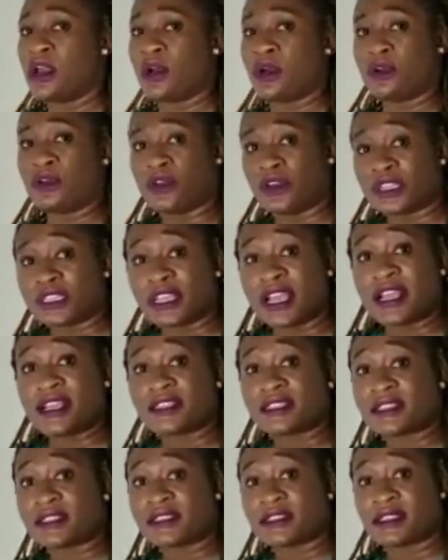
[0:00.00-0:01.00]
Your signs
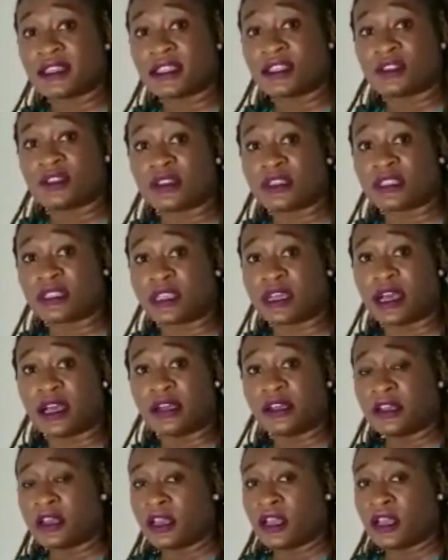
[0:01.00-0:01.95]
and symptoms are,